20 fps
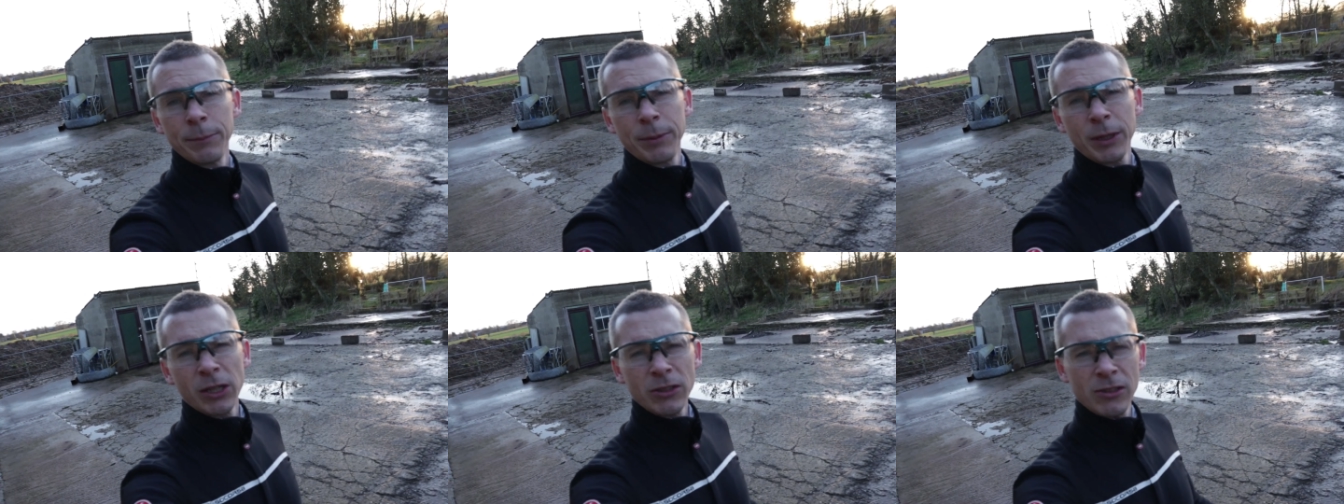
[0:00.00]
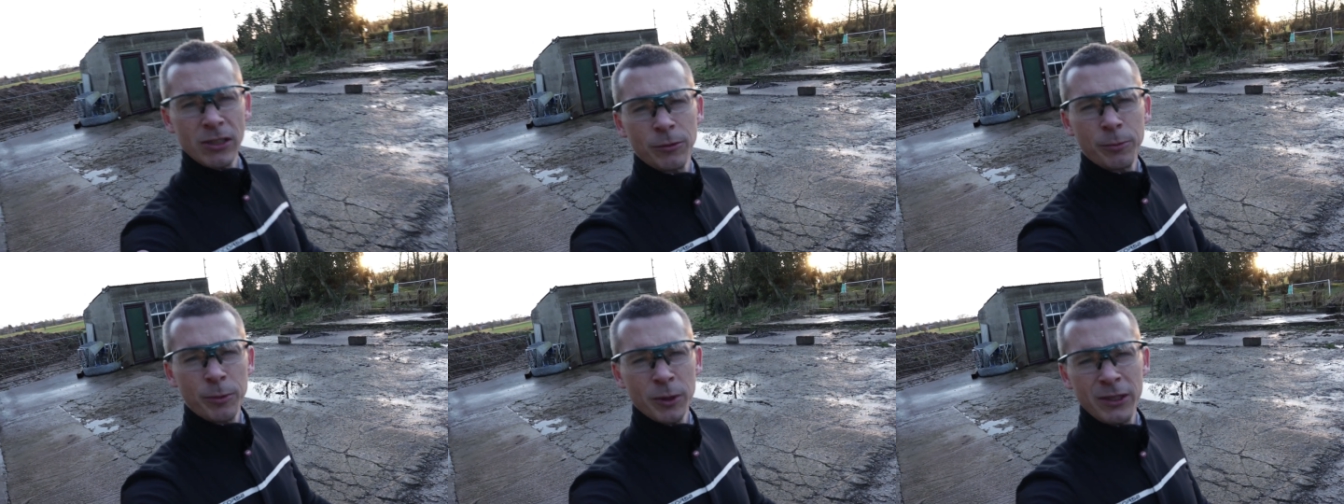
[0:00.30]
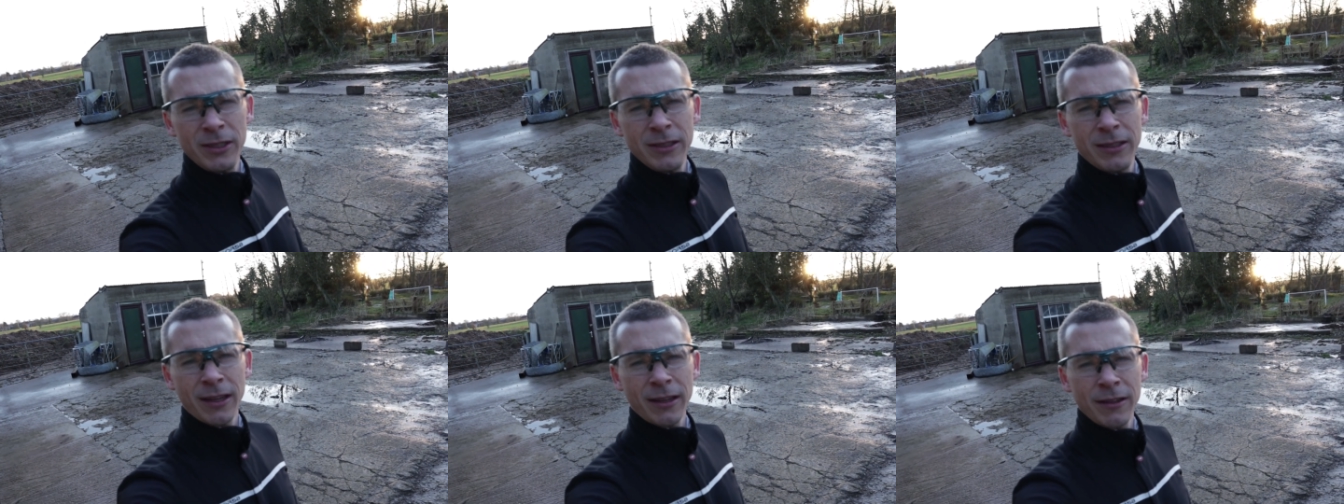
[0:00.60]
And because it's
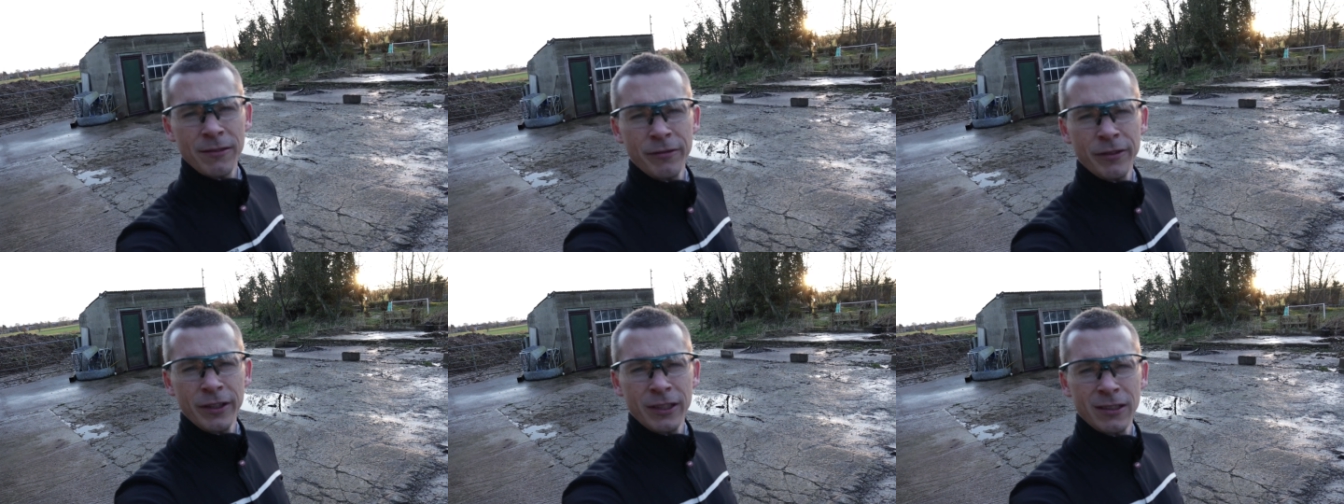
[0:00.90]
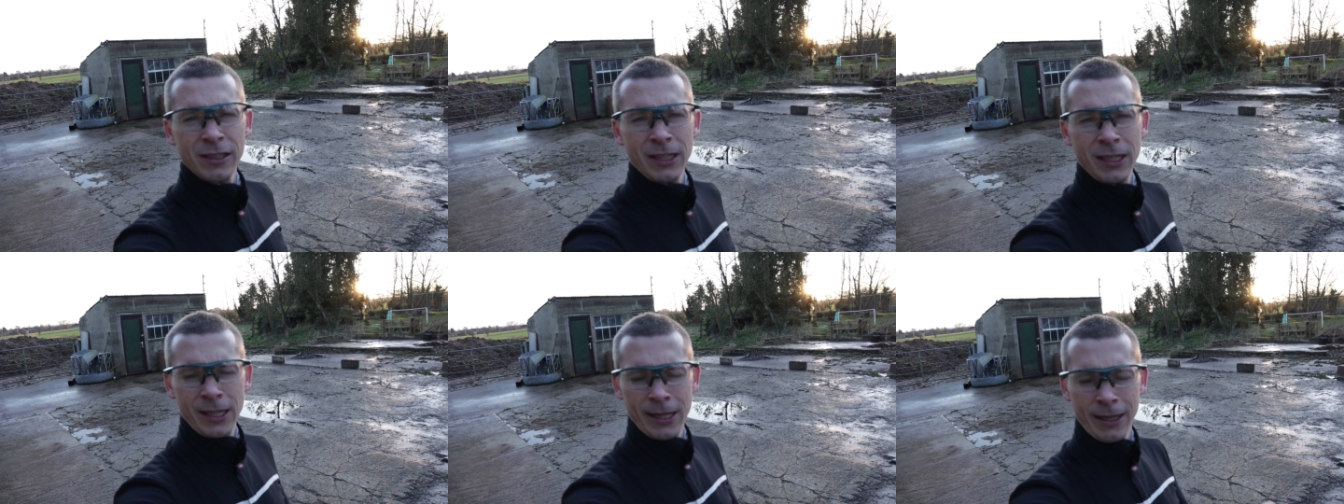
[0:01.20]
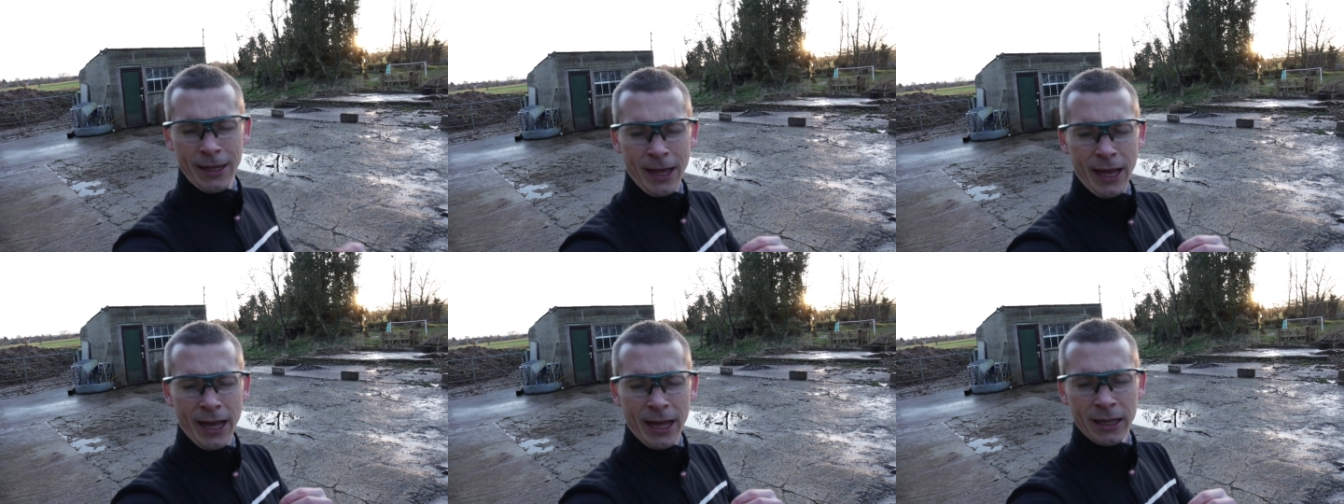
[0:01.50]
pretty tight fitting
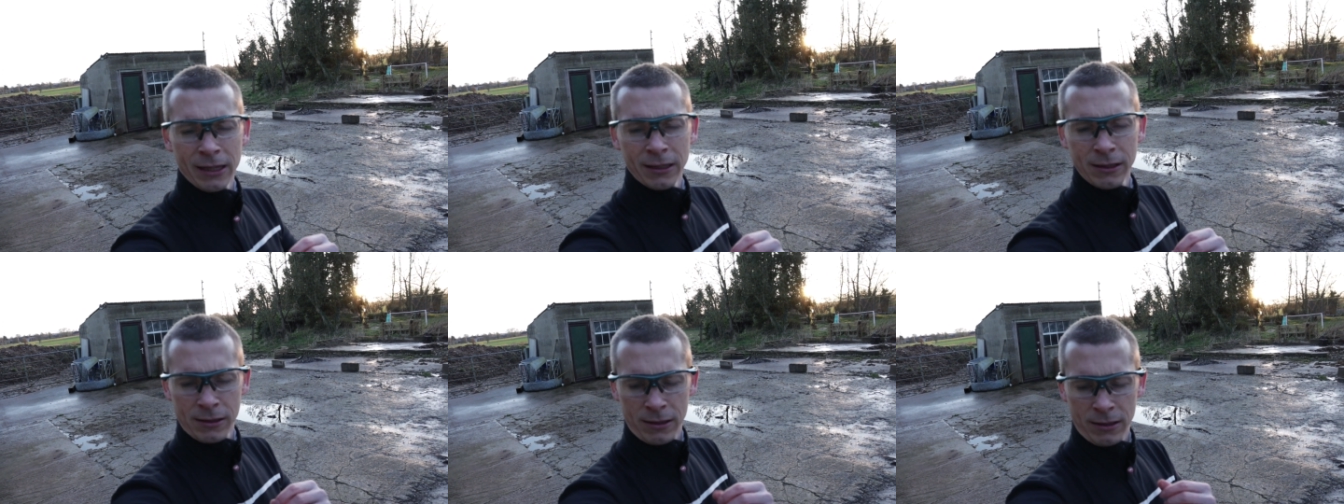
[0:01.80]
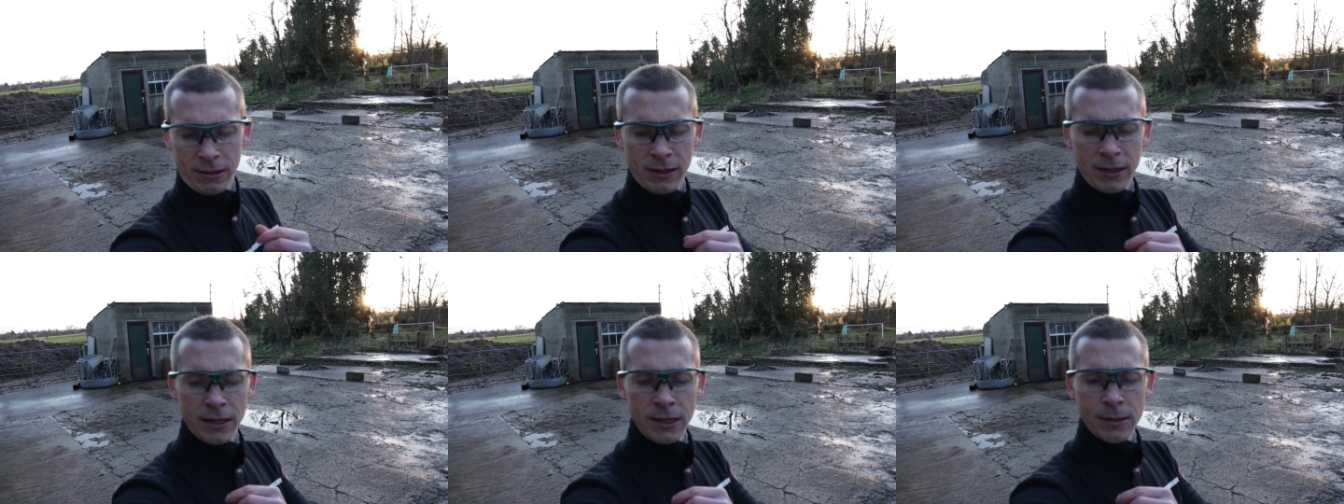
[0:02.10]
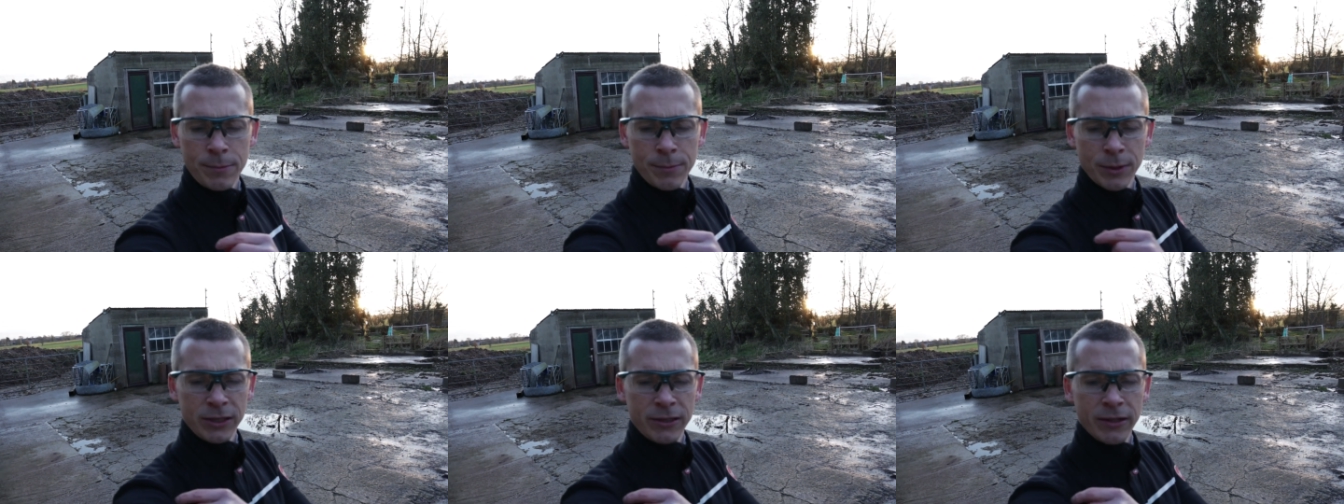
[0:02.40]
and
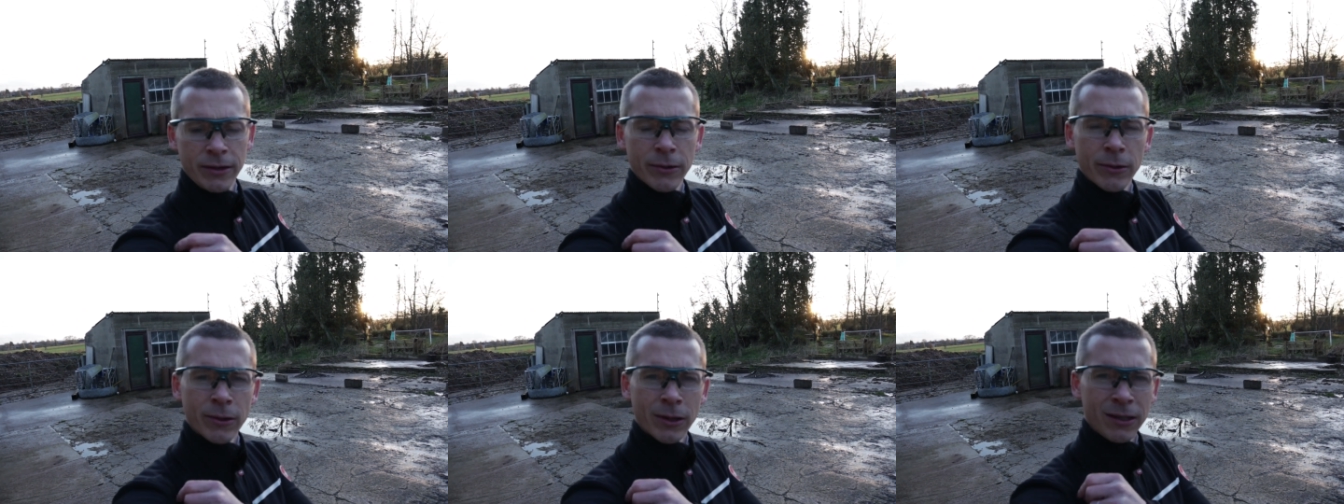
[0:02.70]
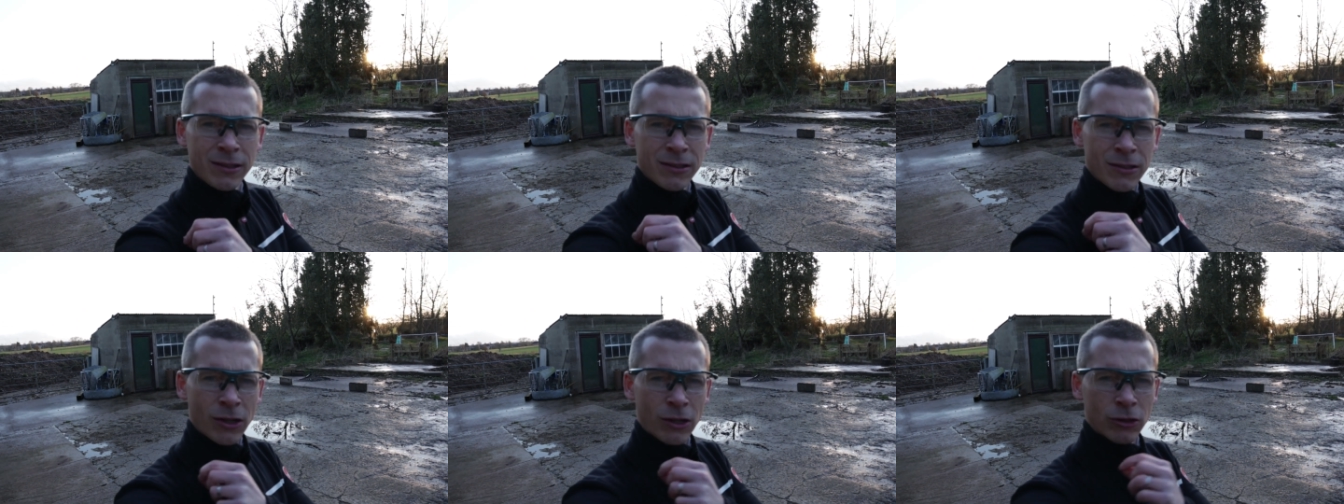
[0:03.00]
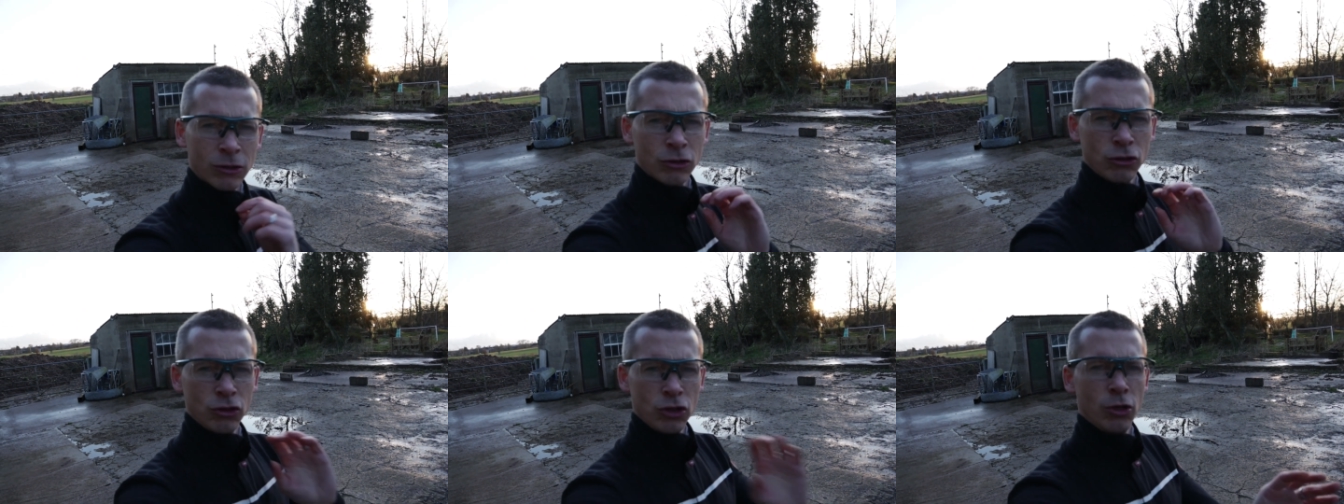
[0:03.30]
the material is
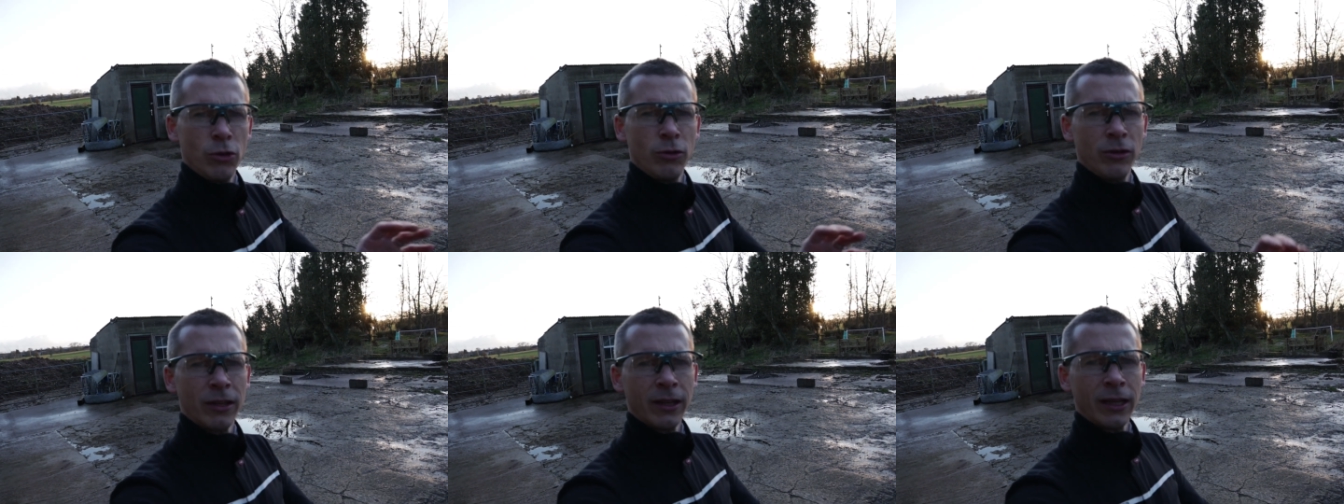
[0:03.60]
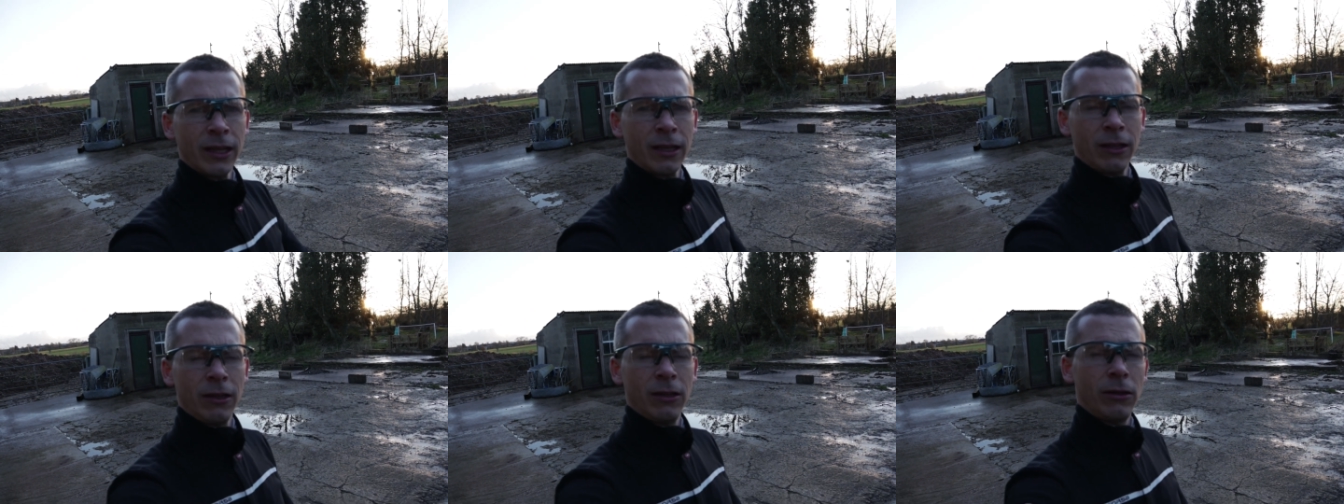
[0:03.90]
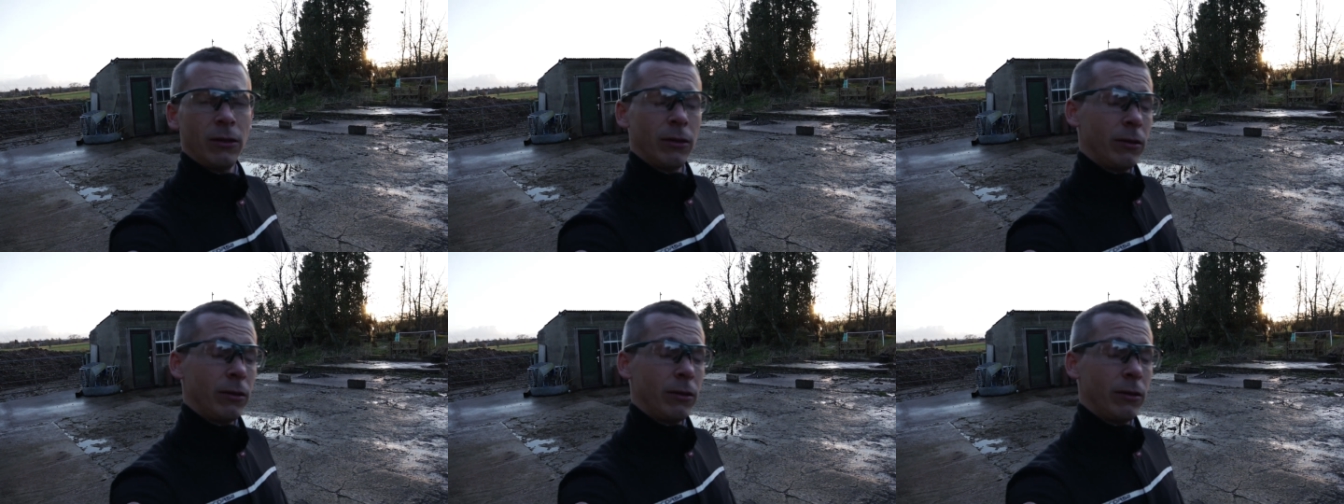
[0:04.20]
not too thick,